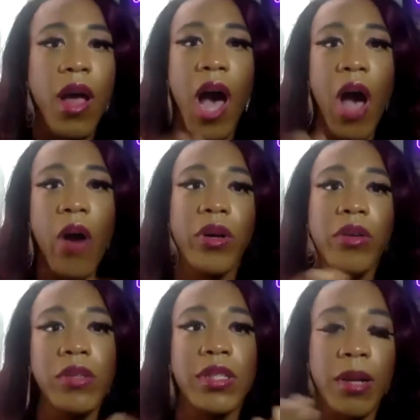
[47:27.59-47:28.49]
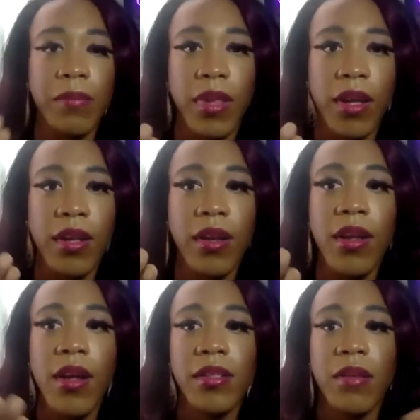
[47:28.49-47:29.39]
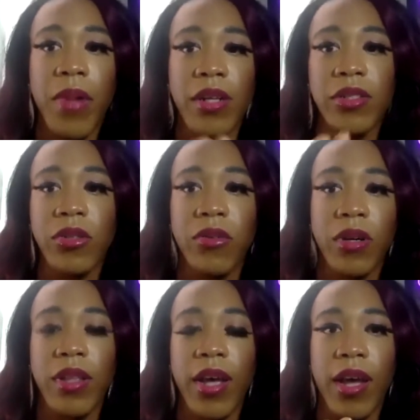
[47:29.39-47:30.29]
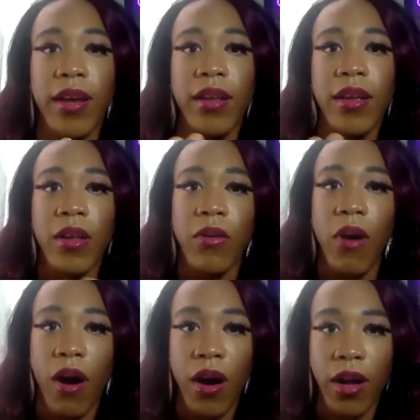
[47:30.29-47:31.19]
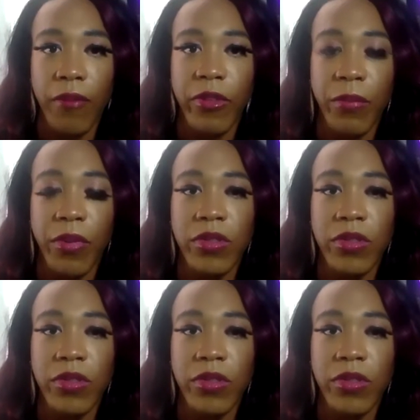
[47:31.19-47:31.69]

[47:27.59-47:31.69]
I want to do something to make sure that you are comfortable.